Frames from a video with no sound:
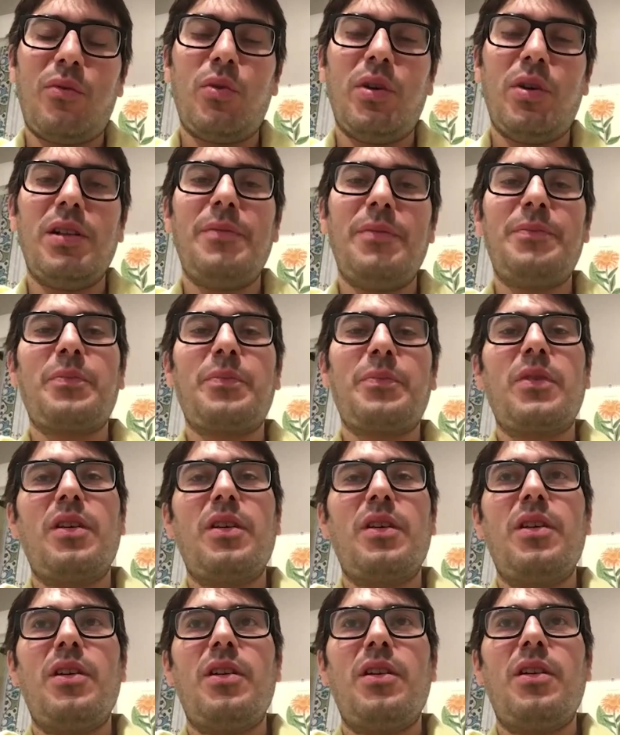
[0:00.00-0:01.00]
Well,
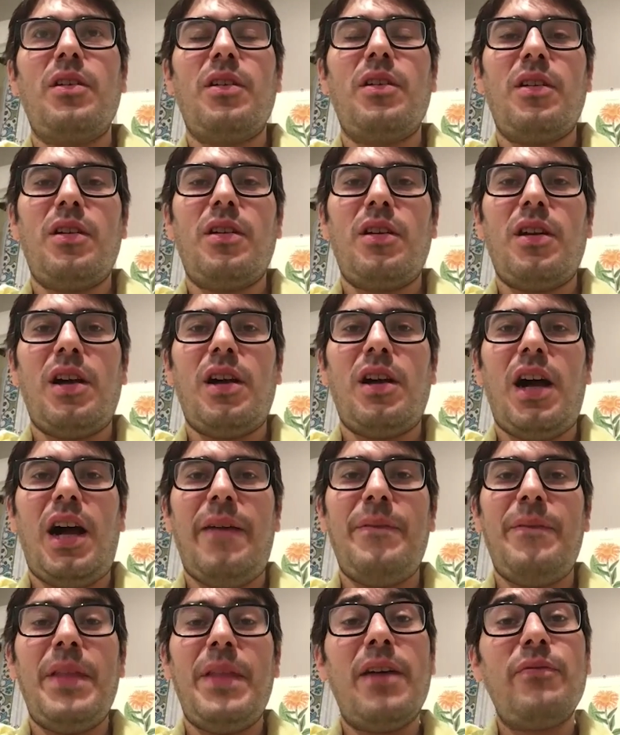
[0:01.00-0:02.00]

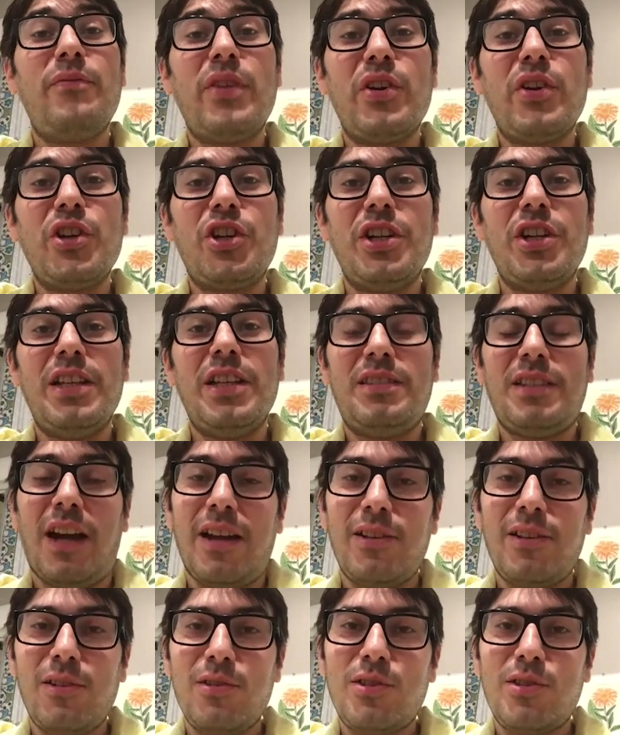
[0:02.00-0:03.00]
I'm not very good at
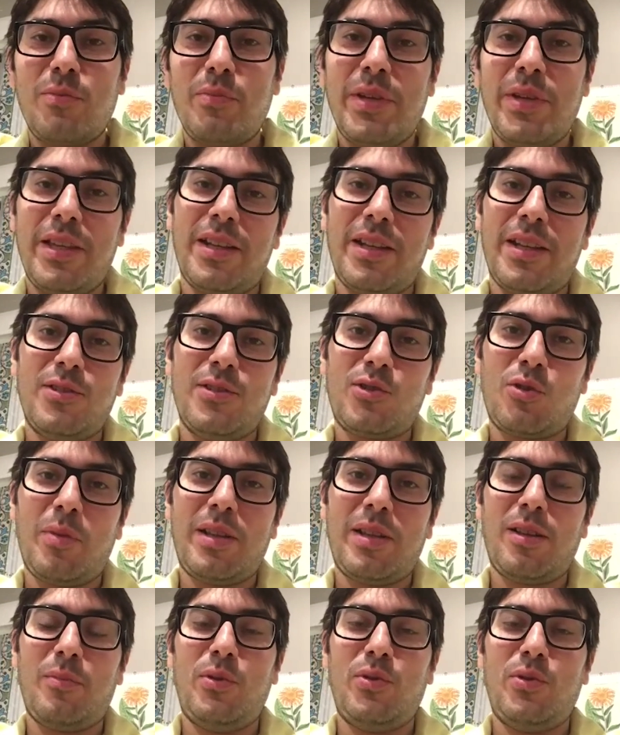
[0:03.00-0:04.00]
titles, being an
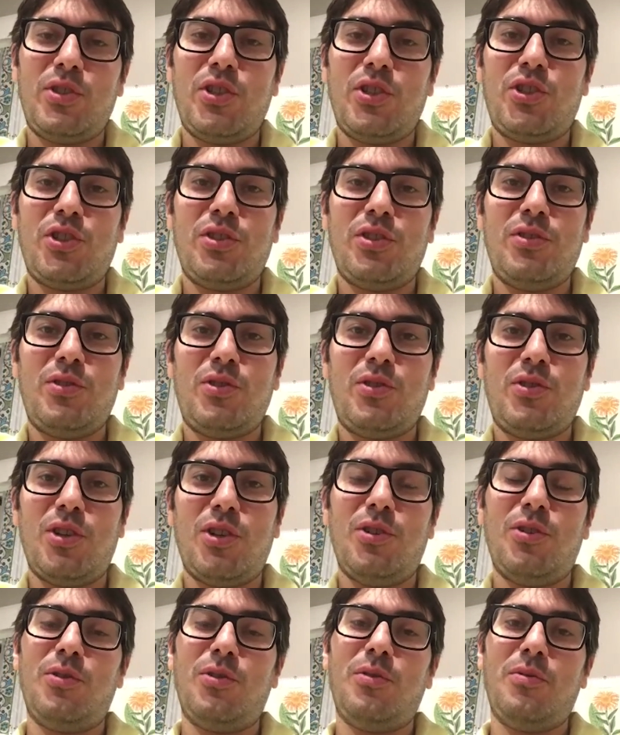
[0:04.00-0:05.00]
instrumental musician.
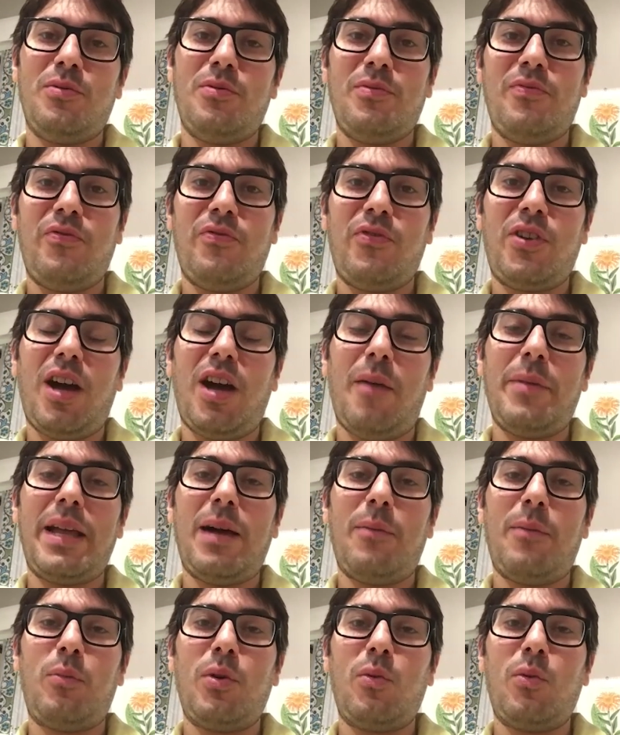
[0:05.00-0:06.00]
So coming
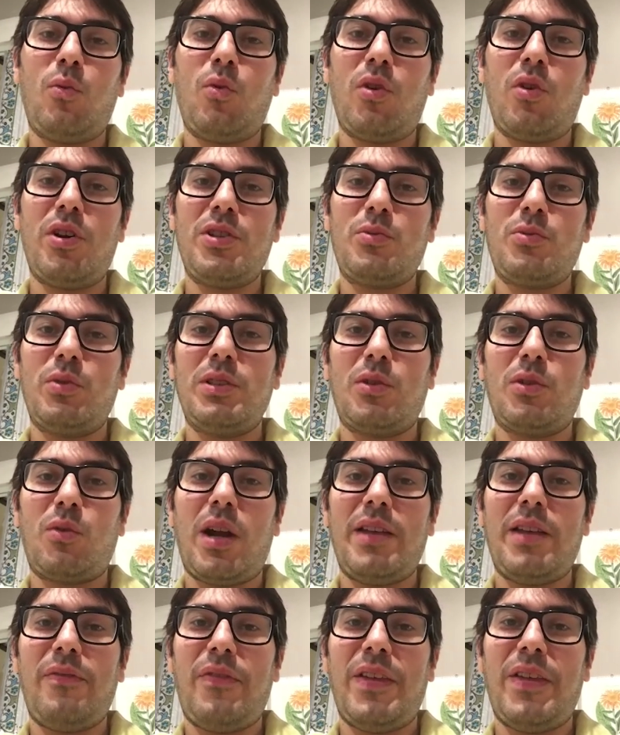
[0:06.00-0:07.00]
up with words with the
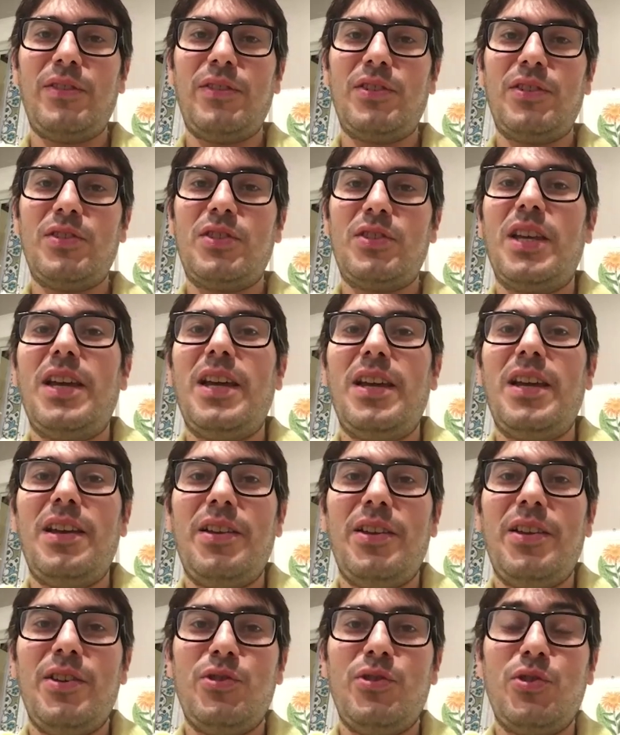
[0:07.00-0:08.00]
right thing to say
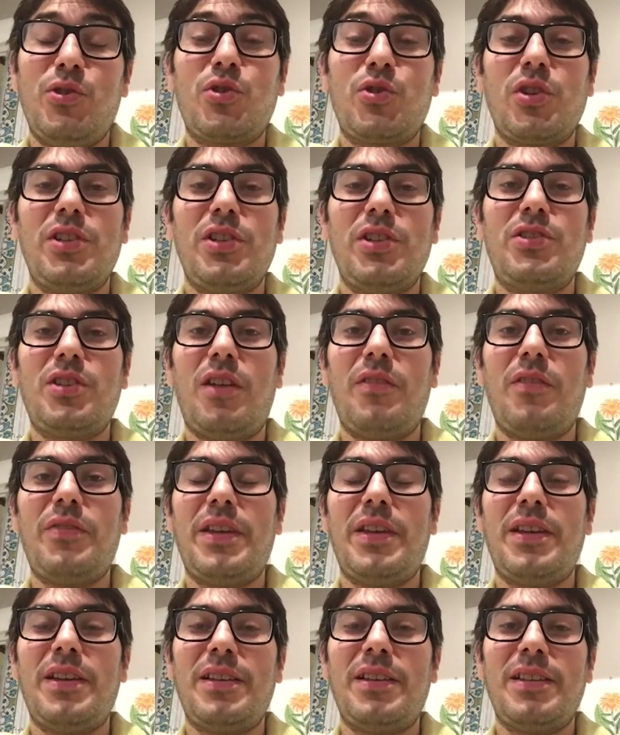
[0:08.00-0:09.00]
is usually
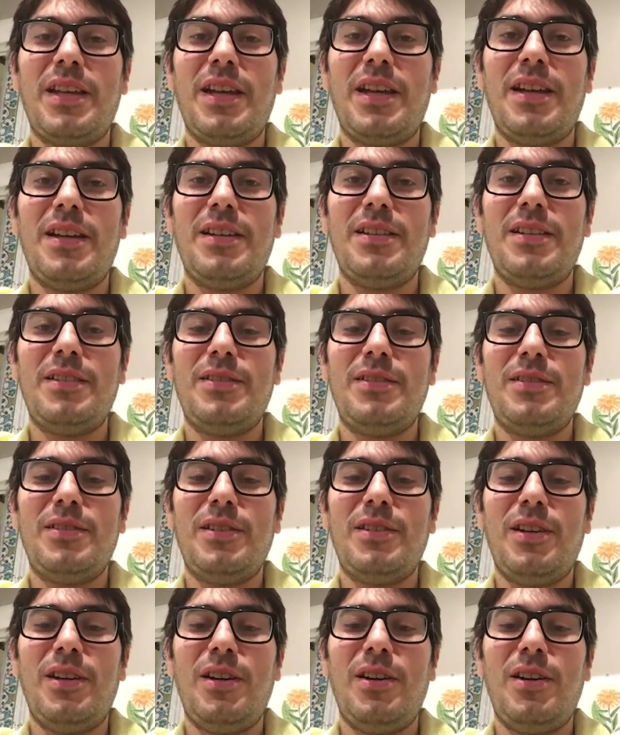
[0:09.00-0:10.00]
something that
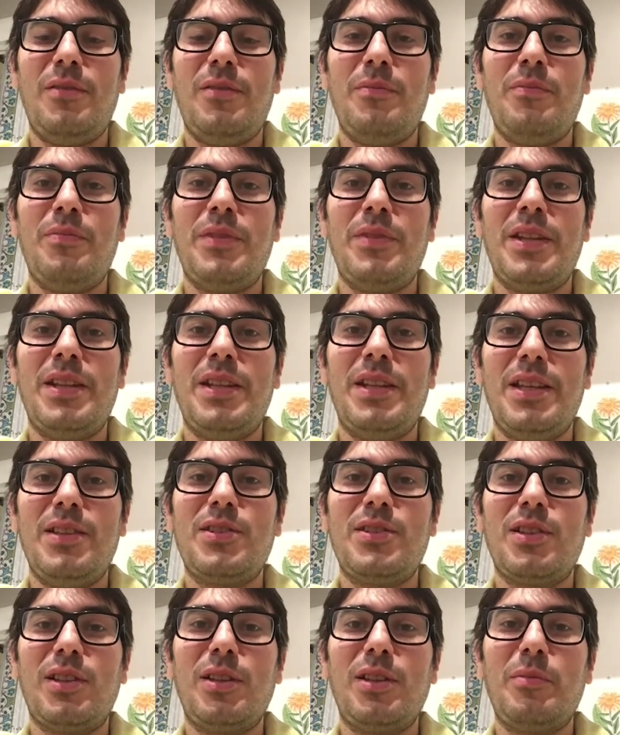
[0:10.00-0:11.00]

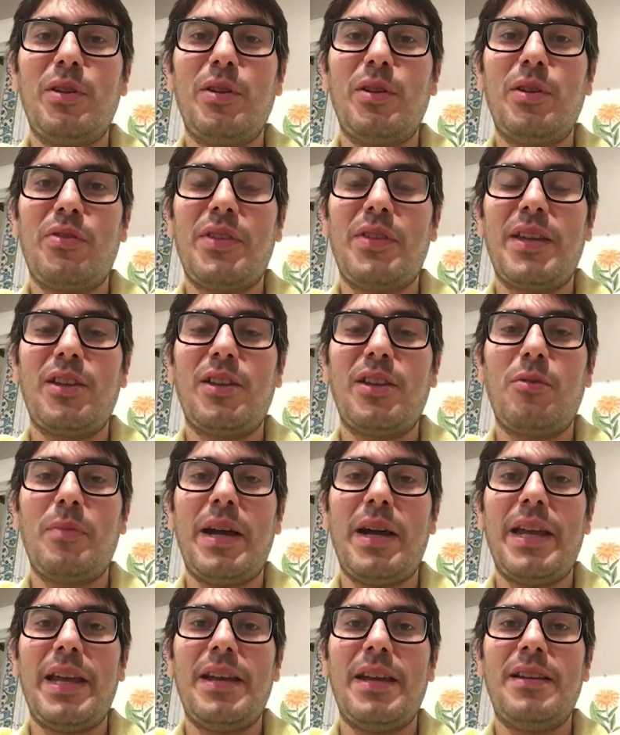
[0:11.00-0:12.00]
needs a little bit of thinking on
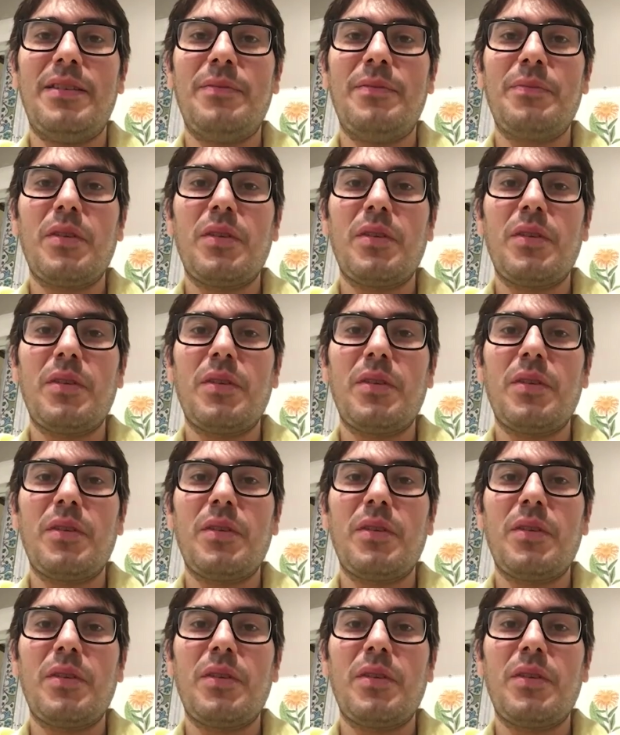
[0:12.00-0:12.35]
my end.